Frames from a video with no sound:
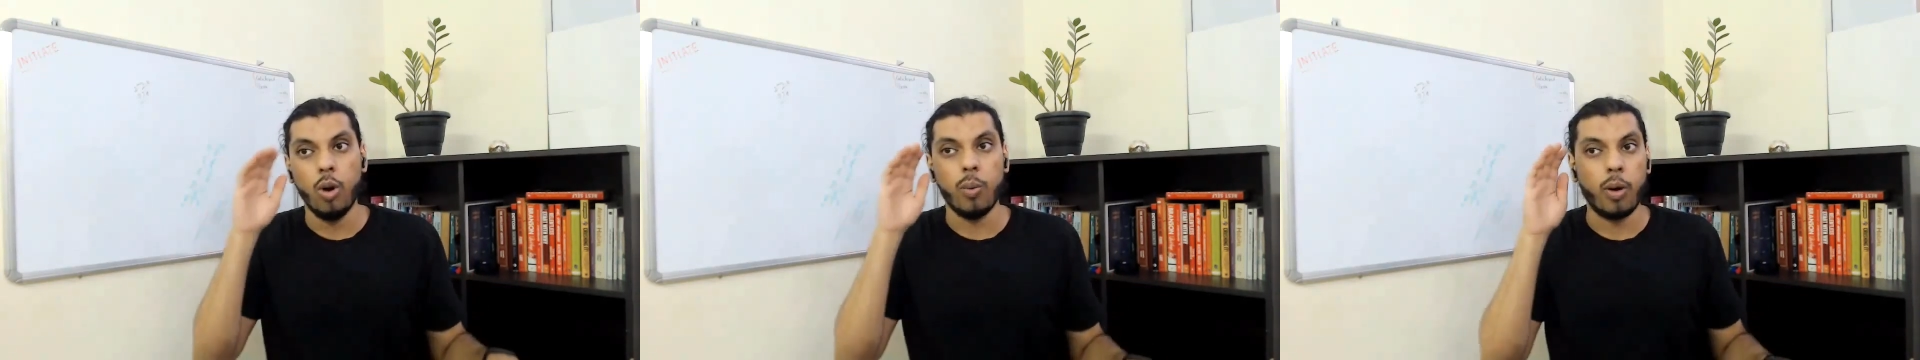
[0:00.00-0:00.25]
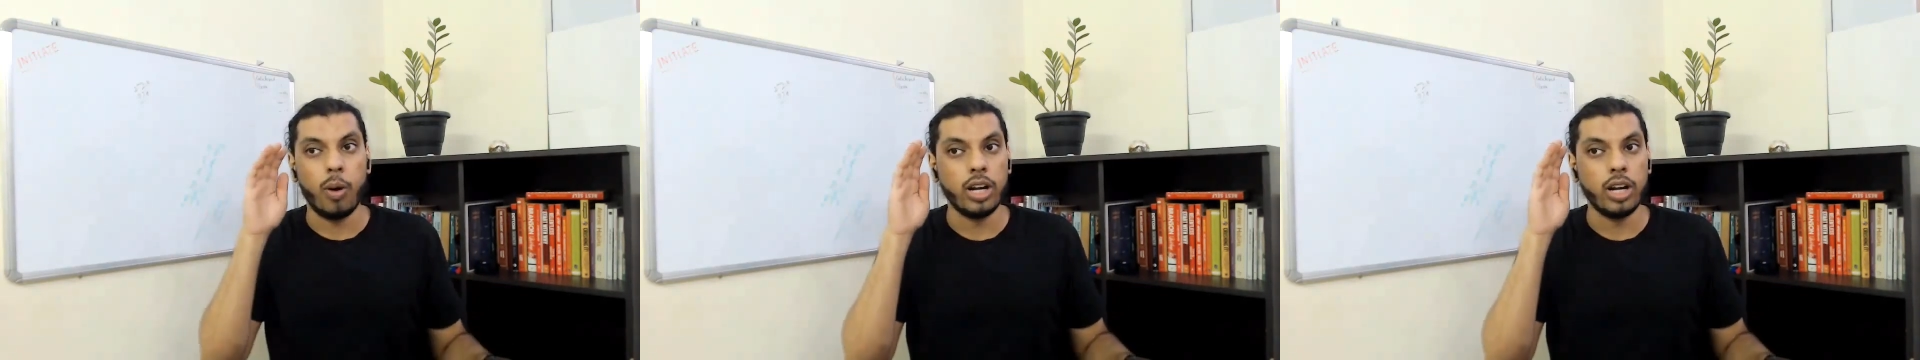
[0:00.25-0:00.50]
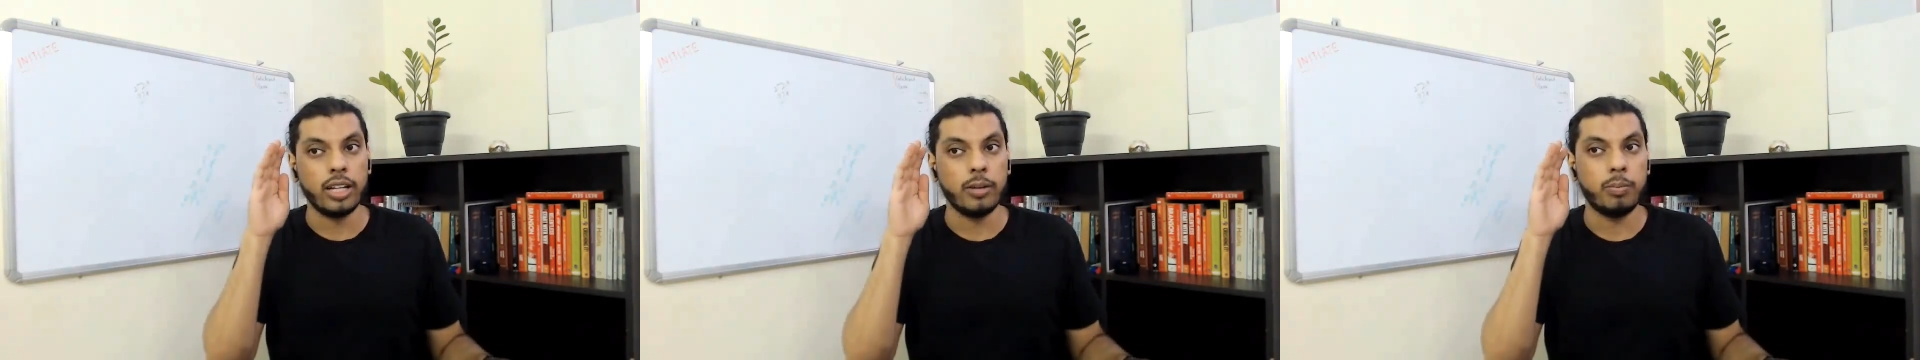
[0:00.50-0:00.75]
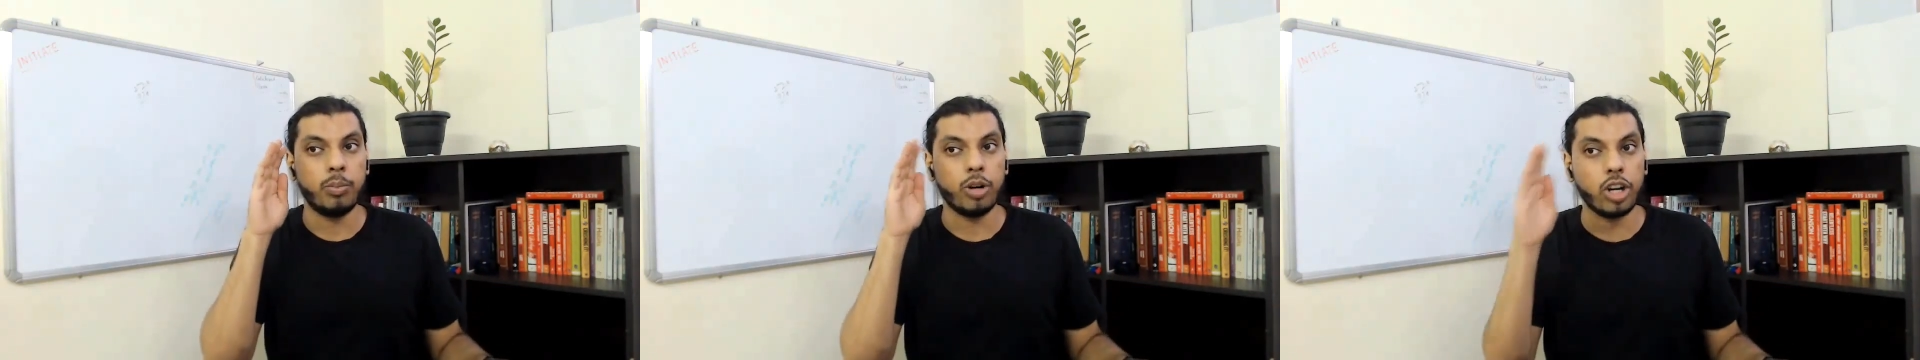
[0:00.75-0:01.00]
what are the
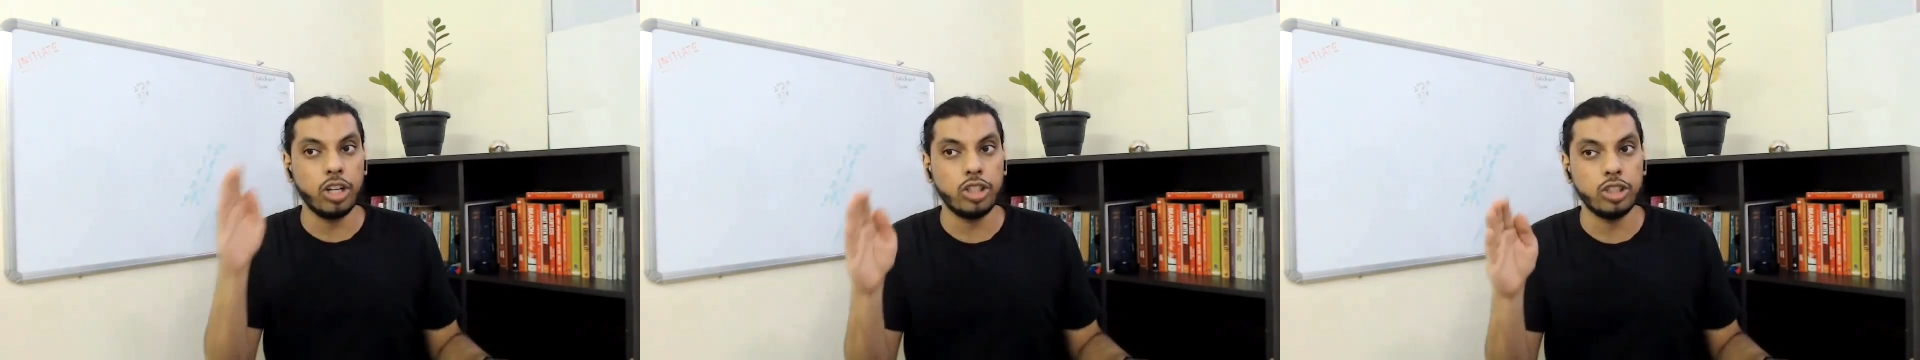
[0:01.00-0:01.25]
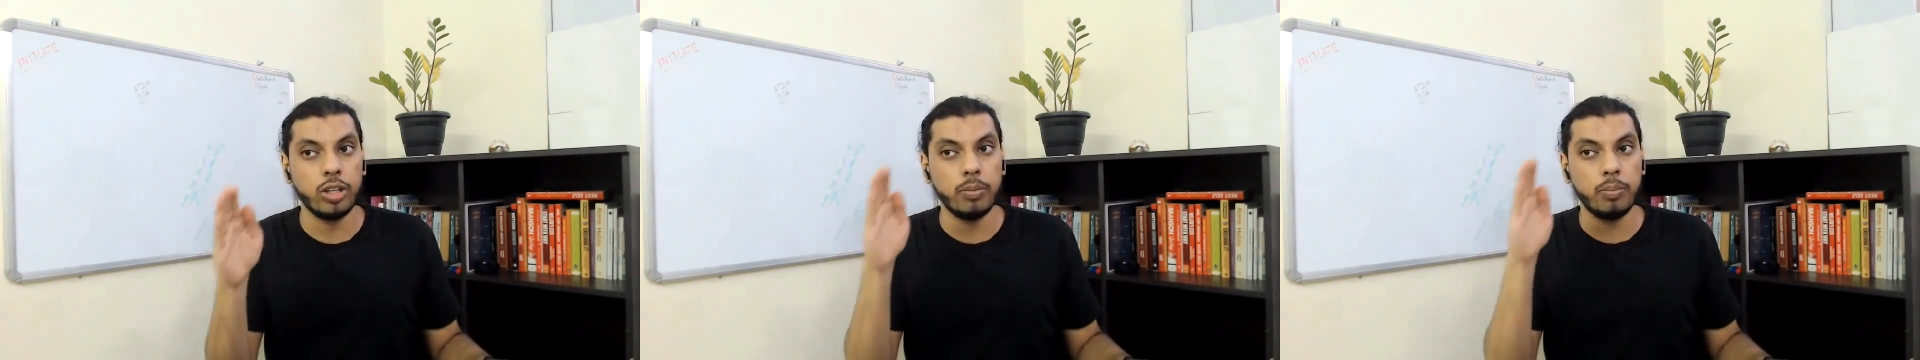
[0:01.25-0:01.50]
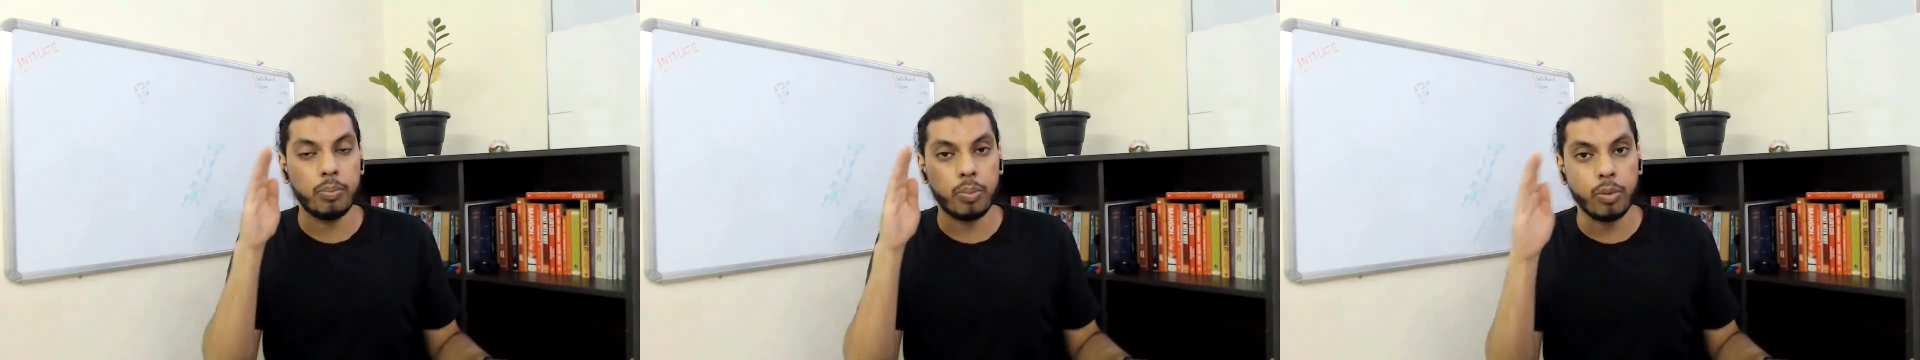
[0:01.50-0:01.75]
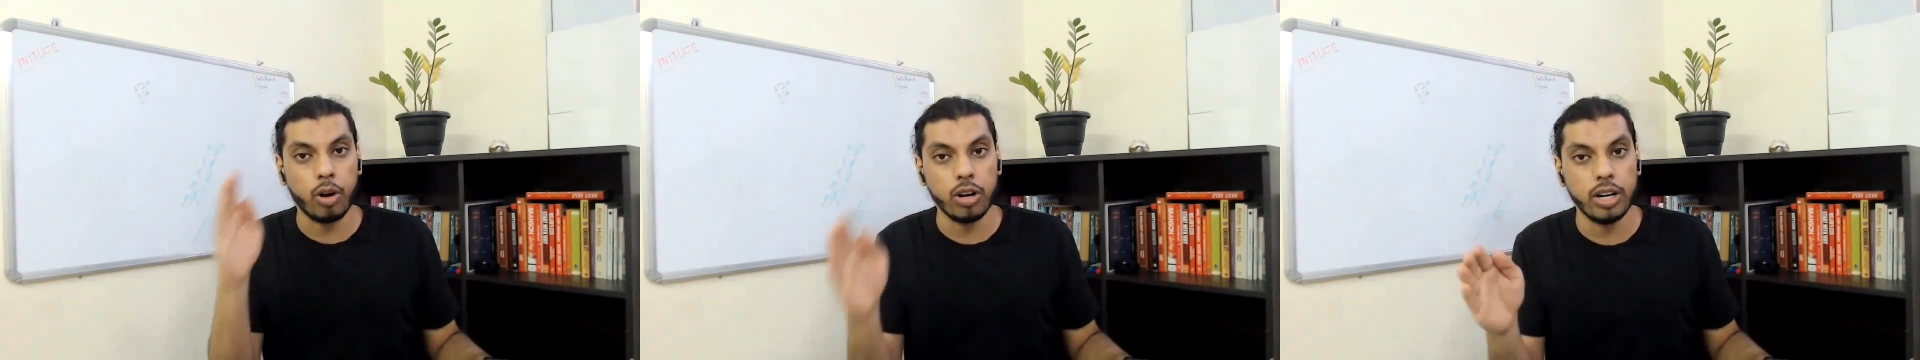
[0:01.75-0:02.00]
potential
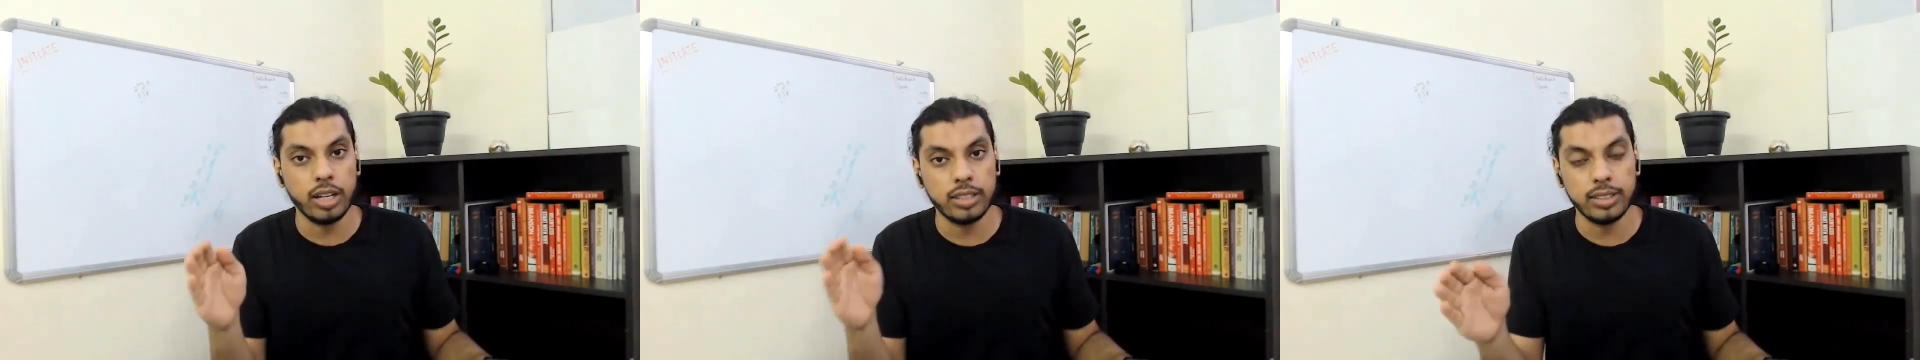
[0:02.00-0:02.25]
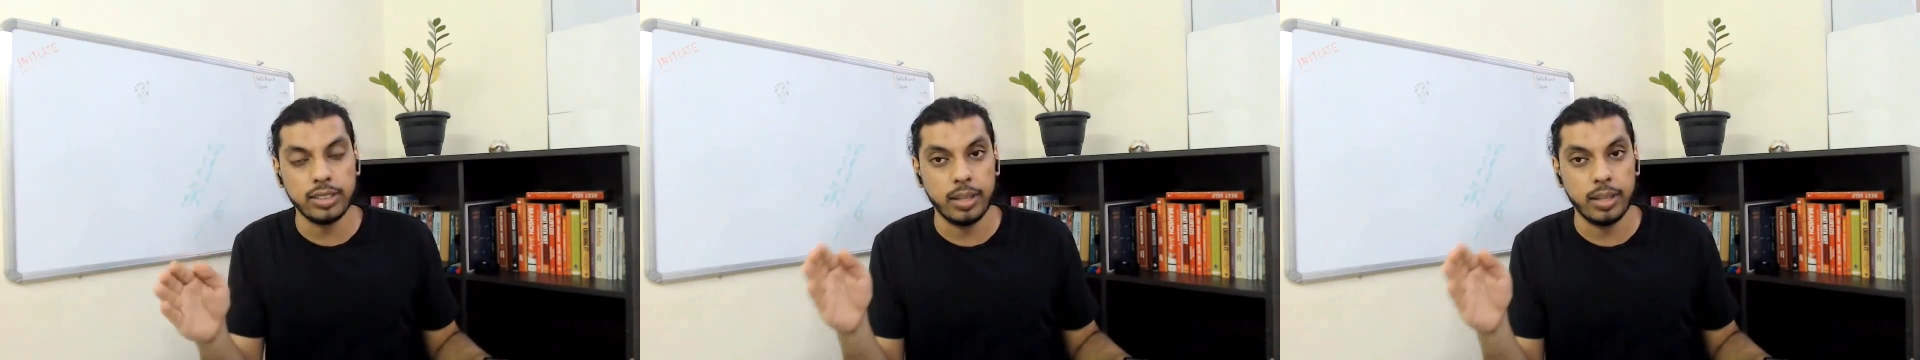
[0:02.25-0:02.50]
products